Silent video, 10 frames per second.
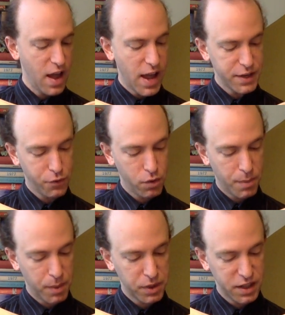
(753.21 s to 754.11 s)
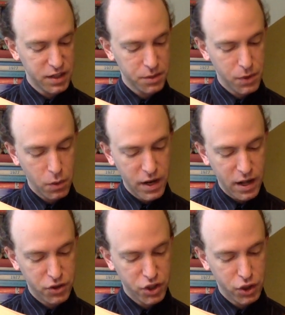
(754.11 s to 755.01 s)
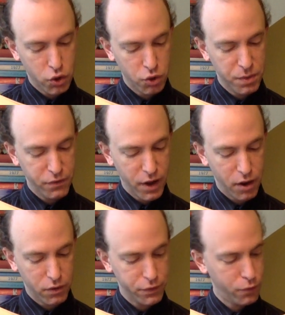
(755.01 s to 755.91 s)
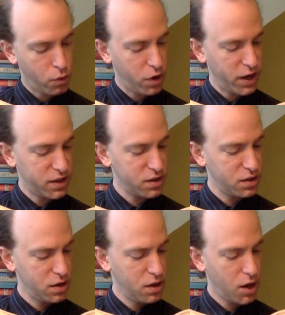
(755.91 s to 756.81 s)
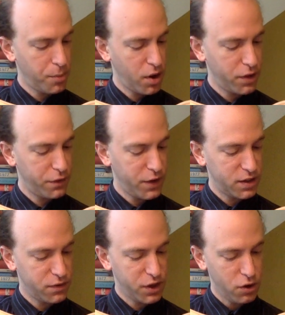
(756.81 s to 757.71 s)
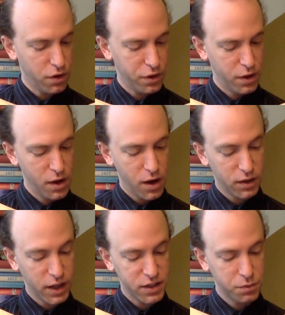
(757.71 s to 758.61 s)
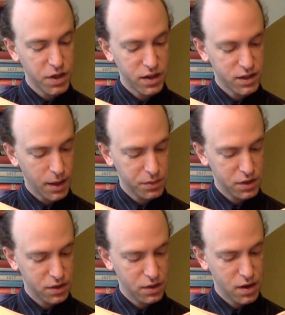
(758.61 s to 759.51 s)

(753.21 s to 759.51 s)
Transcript: As for republicanism, no analogy could be found for it upon the face of the earth, unless we accept